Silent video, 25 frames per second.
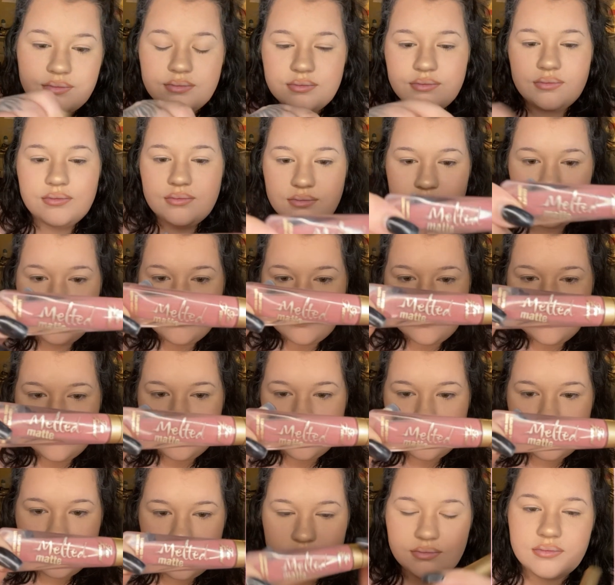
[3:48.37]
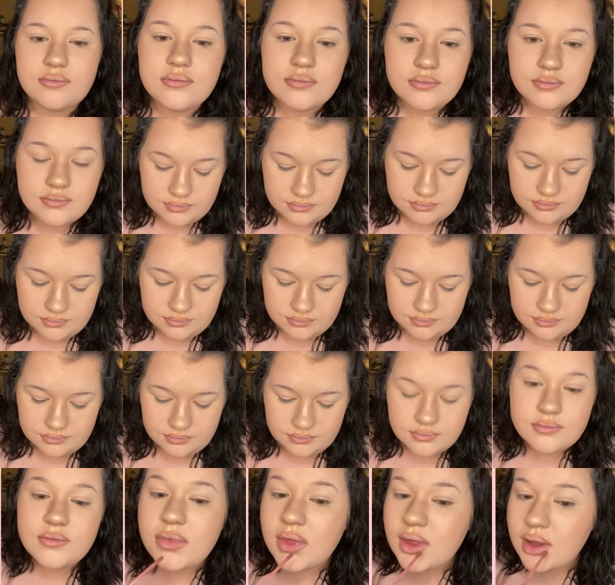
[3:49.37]
of like your actual lips.
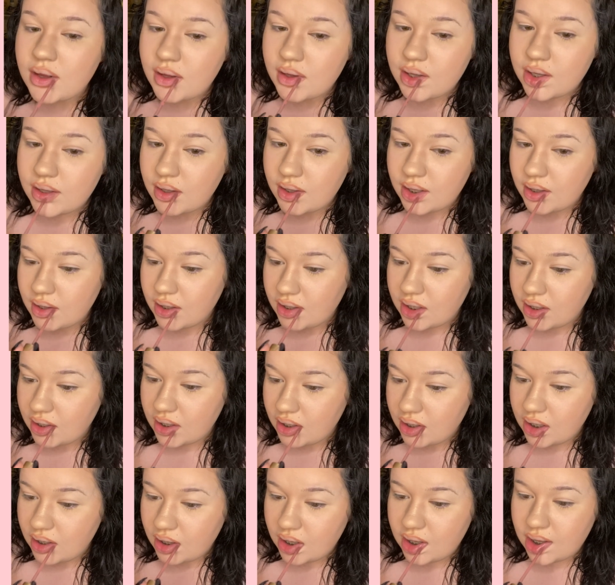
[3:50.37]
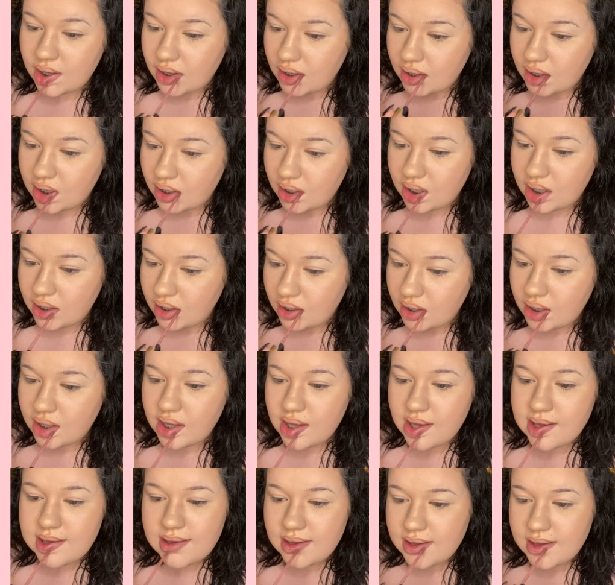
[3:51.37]
And then I put my Too
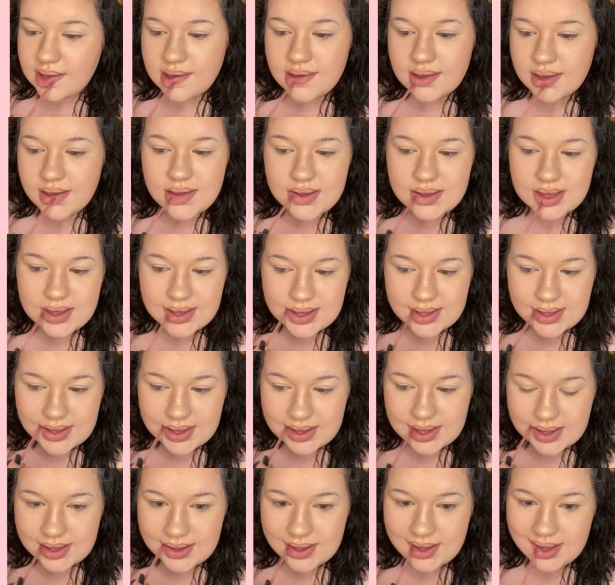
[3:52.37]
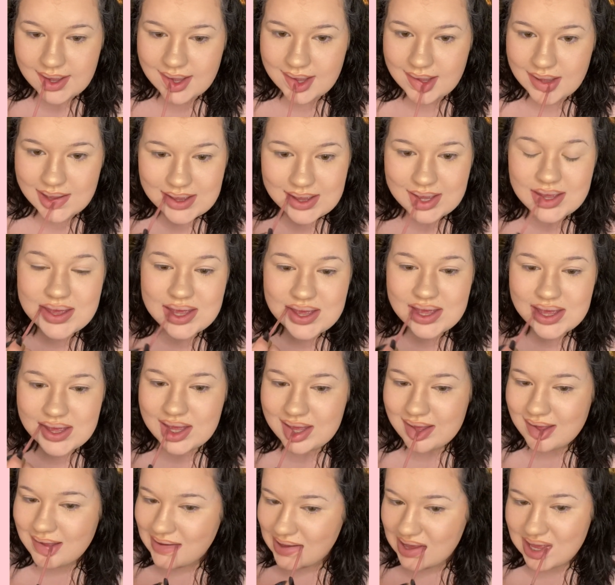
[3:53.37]
Faced Melted Liquid
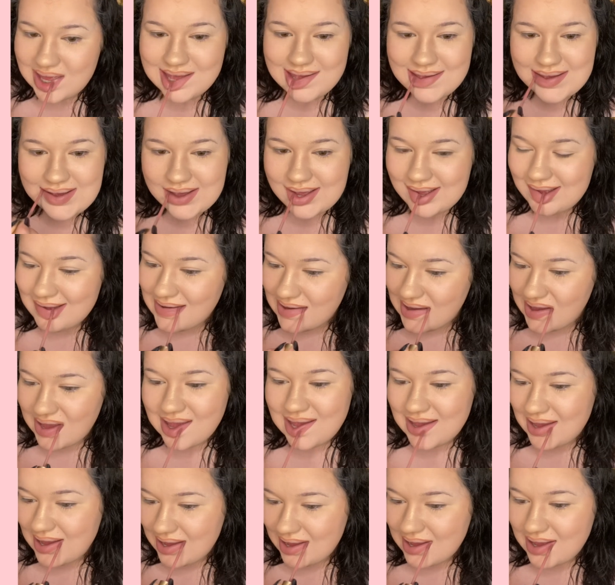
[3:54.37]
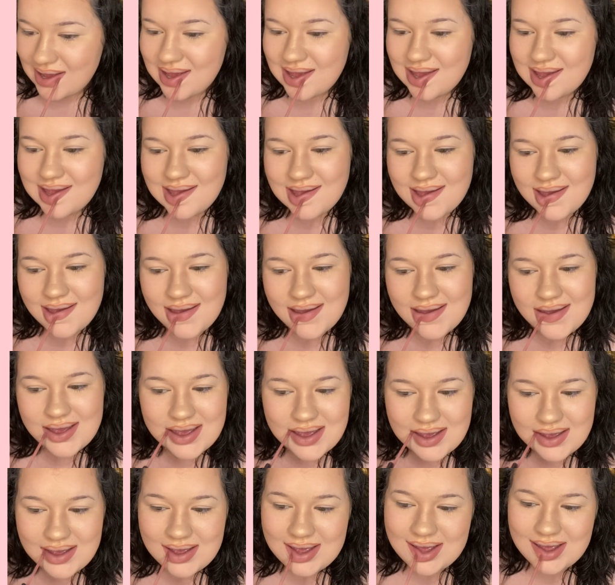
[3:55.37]
Matte lipstick, and
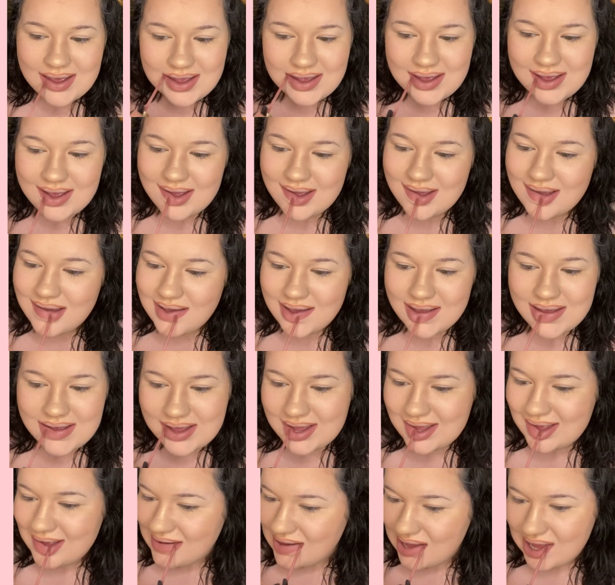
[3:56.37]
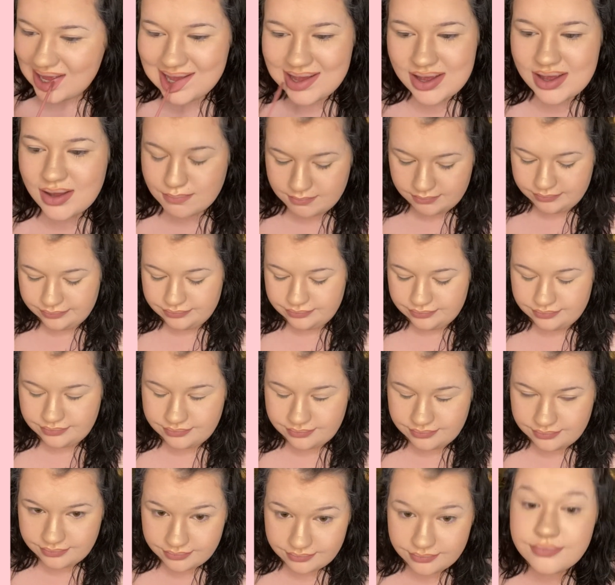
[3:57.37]
this is like the best lipstick there
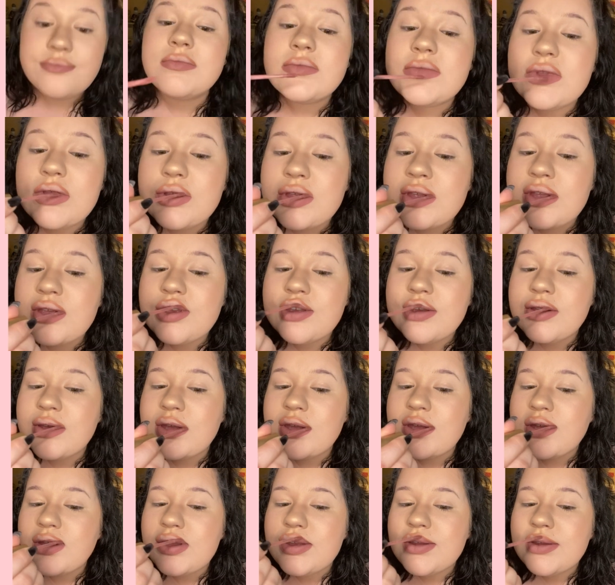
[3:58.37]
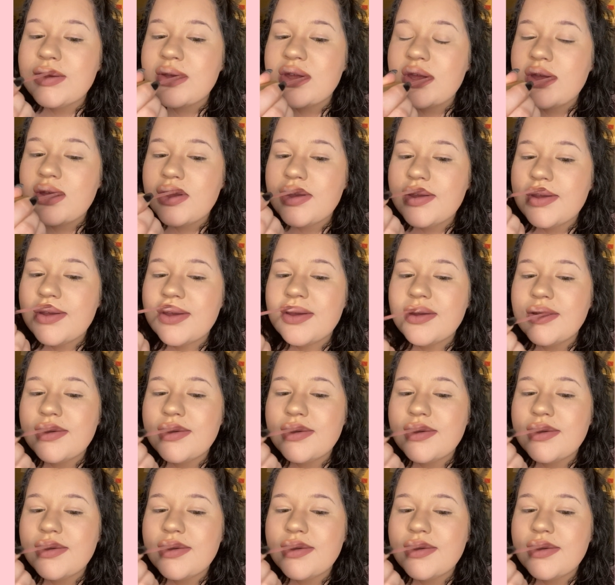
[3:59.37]
is. Like, everyone swears by it.